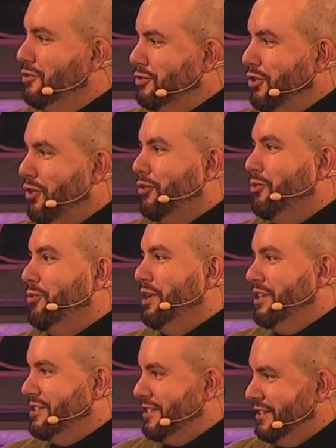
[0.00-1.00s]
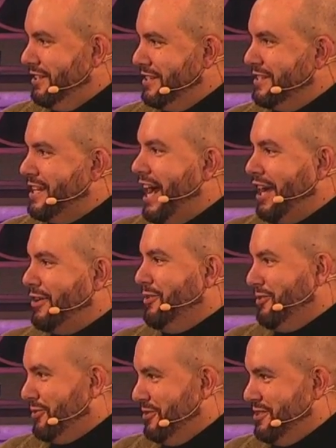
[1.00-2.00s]
long winded attack
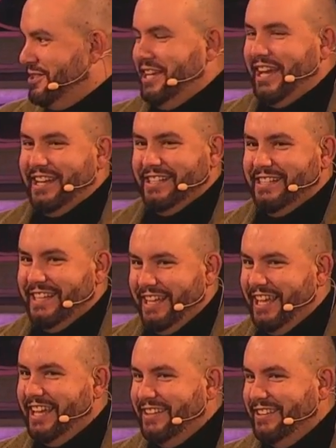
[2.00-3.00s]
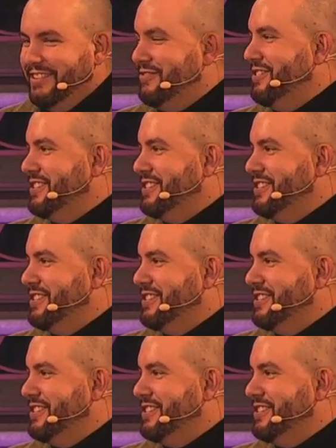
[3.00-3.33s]
on Christianity and wow.